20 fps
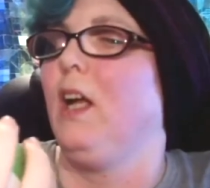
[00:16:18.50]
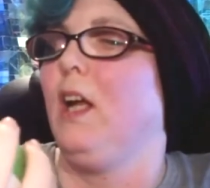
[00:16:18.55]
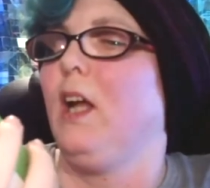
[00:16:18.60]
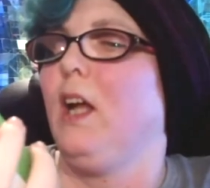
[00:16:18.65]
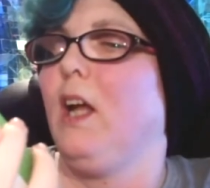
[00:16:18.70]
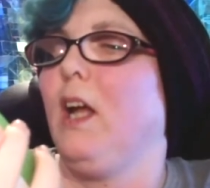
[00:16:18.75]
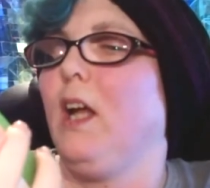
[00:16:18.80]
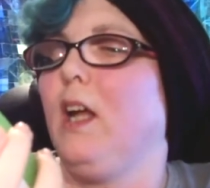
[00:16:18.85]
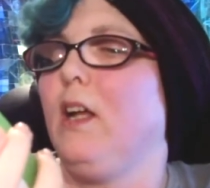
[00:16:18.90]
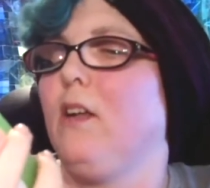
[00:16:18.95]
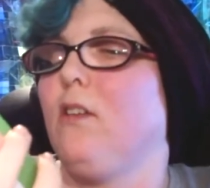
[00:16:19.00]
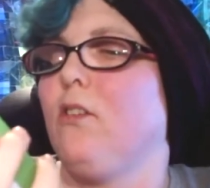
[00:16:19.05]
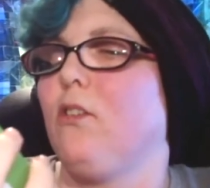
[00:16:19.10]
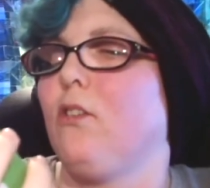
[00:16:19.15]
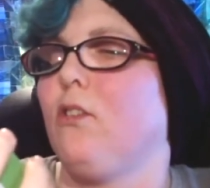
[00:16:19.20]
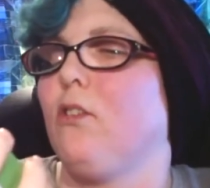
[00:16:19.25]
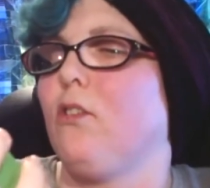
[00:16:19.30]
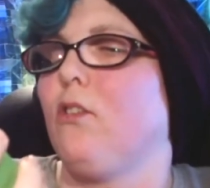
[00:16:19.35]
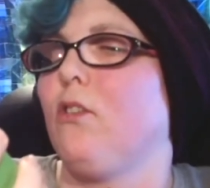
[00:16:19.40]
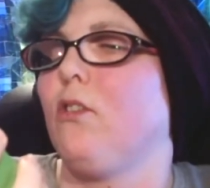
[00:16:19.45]

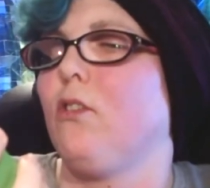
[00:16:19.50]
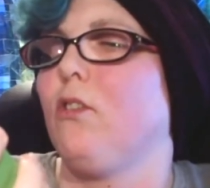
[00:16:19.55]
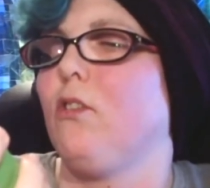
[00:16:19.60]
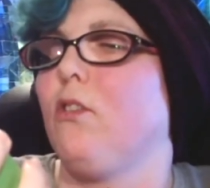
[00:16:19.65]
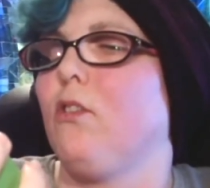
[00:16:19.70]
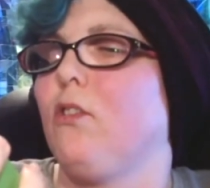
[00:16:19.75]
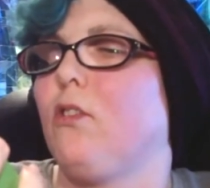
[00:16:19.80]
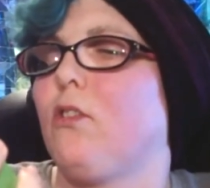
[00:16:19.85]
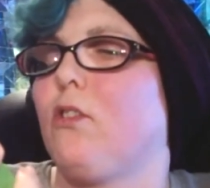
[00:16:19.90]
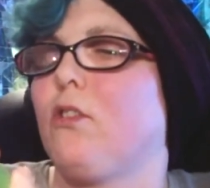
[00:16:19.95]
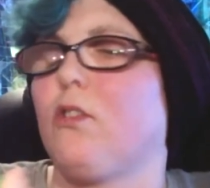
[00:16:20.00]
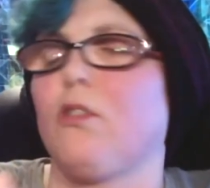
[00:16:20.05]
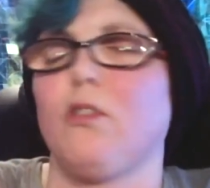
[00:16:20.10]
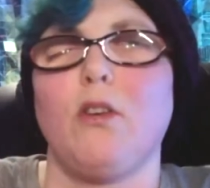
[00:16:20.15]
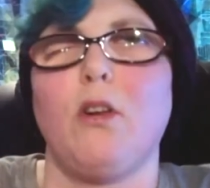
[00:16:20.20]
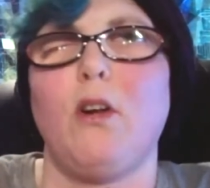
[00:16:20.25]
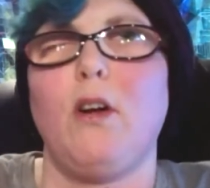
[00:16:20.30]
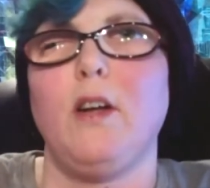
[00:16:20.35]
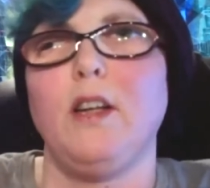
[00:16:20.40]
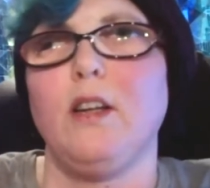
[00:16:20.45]
It's
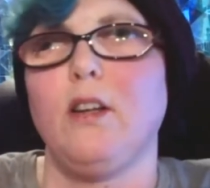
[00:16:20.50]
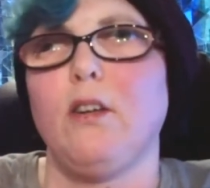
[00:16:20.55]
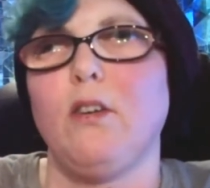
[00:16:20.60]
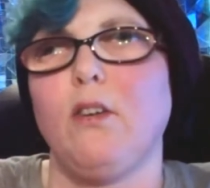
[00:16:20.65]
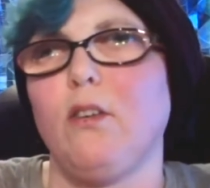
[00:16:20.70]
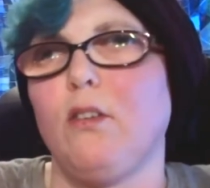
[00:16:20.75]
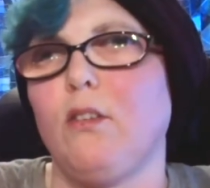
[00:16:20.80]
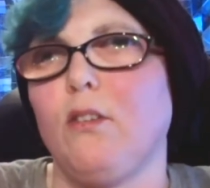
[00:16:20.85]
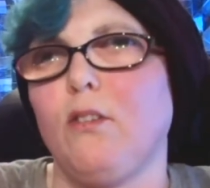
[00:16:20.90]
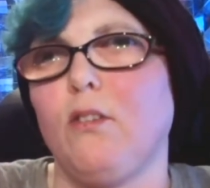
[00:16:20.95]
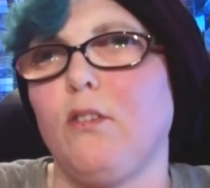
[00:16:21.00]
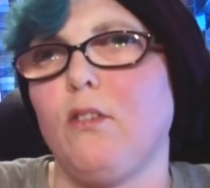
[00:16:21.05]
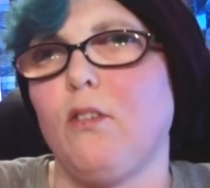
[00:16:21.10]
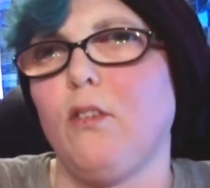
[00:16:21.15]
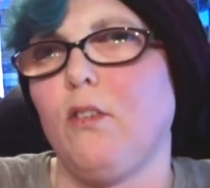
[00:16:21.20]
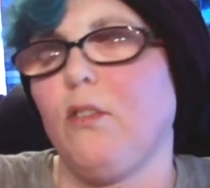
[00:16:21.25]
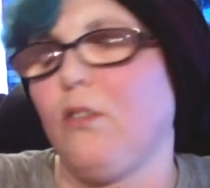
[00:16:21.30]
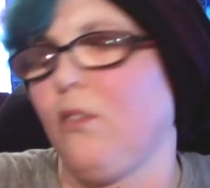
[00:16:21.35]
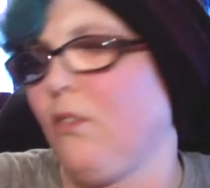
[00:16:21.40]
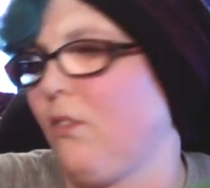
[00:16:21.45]
like
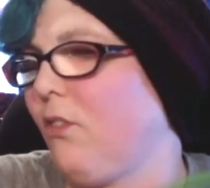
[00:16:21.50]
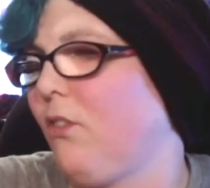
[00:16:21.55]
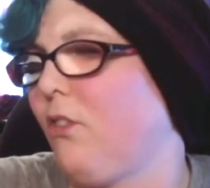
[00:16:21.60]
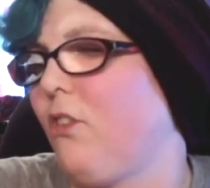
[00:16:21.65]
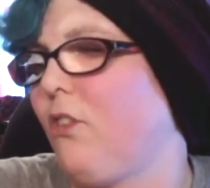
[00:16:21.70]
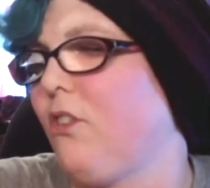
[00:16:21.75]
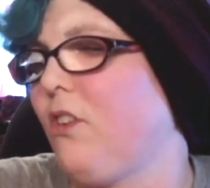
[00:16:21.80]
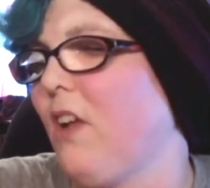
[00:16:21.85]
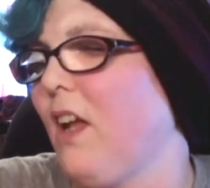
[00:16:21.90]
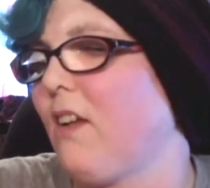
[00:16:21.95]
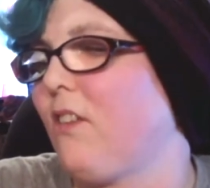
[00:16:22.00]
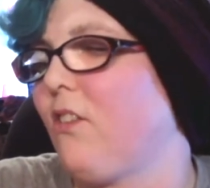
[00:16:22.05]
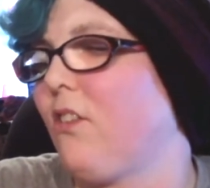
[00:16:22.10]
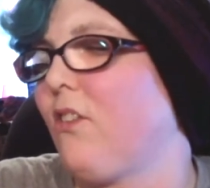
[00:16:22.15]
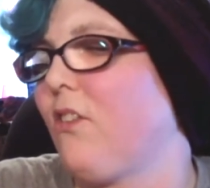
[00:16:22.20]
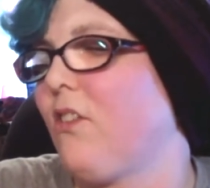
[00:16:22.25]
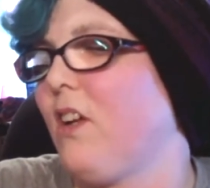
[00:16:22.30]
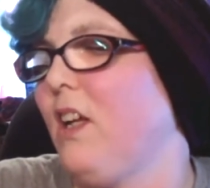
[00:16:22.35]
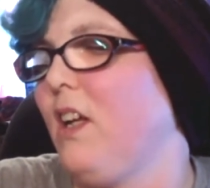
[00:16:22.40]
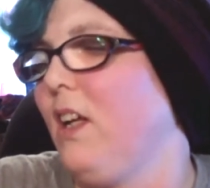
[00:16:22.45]

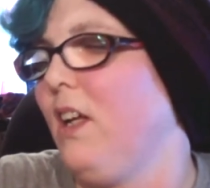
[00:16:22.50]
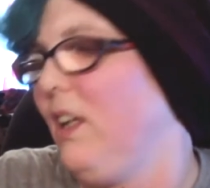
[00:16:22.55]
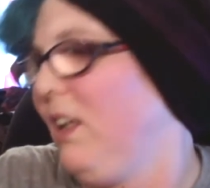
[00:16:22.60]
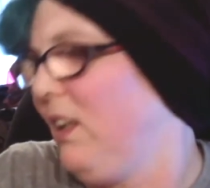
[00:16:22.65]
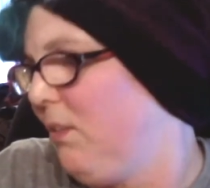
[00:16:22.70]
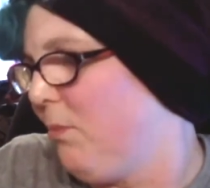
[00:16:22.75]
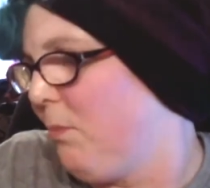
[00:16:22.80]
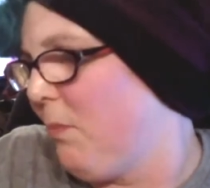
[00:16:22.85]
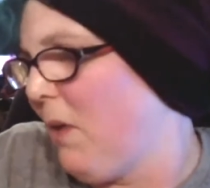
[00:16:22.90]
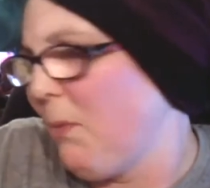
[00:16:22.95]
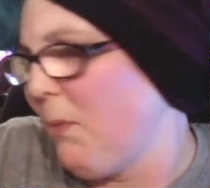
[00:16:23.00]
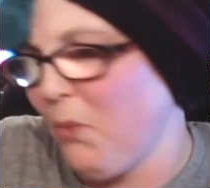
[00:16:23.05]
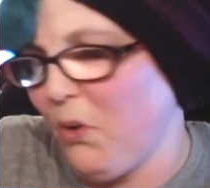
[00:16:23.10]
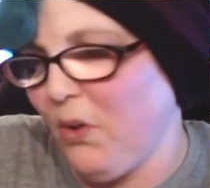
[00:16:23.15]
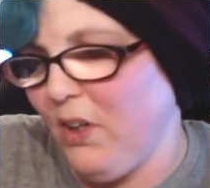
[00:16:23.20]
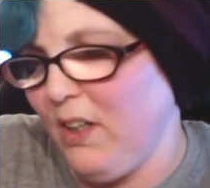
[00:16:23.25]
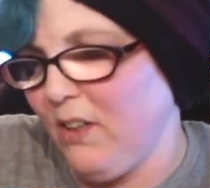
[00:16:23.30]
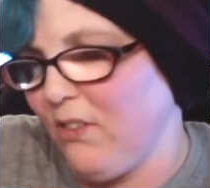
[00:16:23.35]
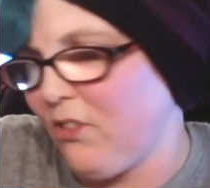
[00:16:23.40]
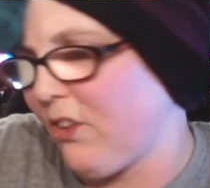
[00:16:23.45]
6D
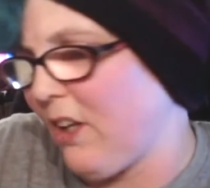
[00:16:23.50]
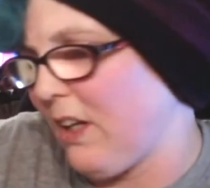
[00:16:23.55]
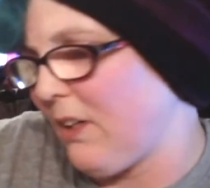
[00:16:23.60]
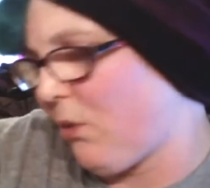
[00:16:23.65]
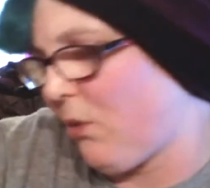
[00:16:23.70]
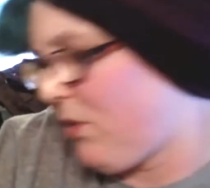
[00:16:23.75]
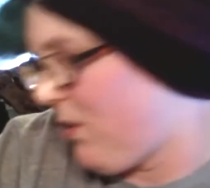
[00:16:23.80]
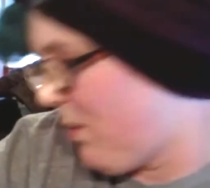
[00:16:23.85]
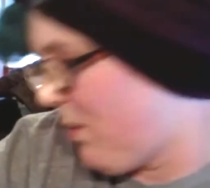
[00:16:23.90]
memory, it said on the